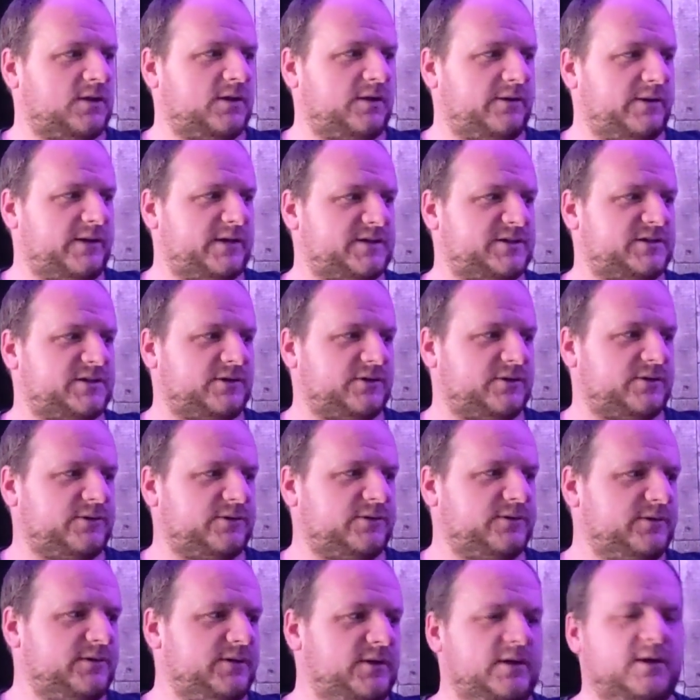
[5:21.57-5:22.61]
Oh yeah,
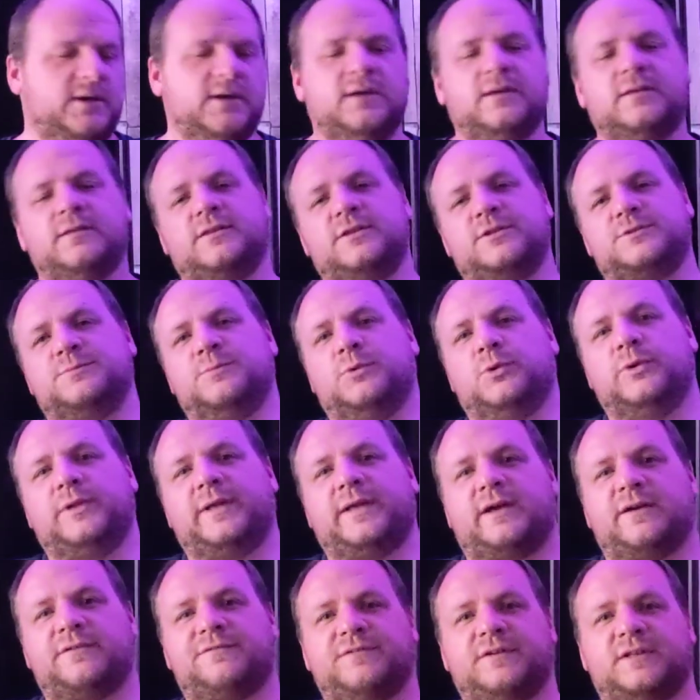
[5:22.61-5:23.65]
so this
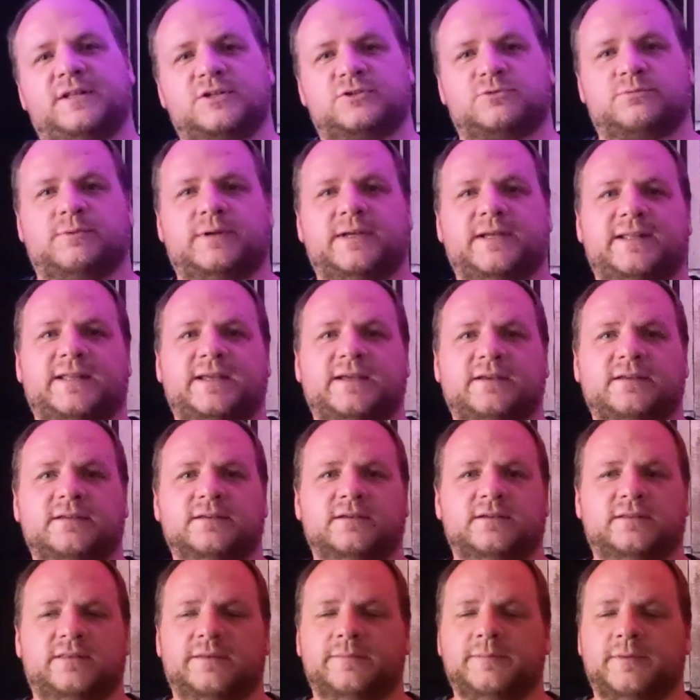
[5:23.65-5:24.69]
morning I finished reading
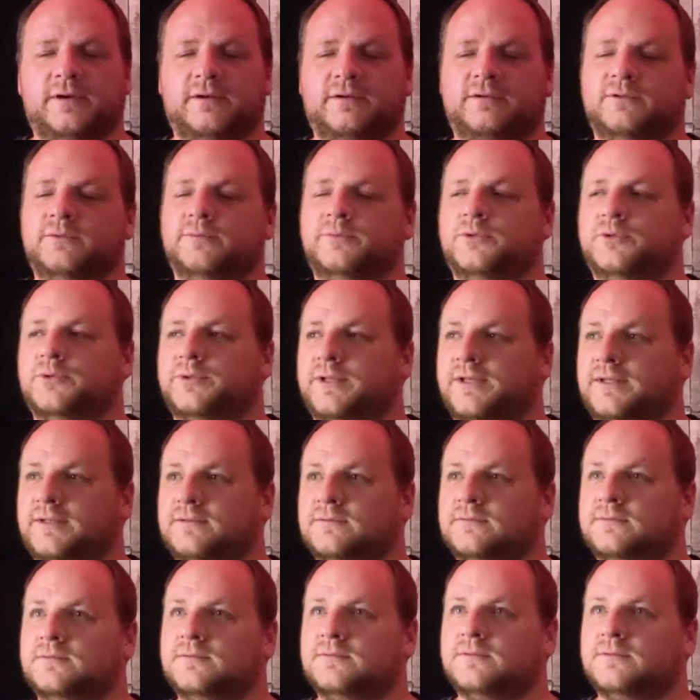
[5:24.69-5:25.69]
The Miracle Morning.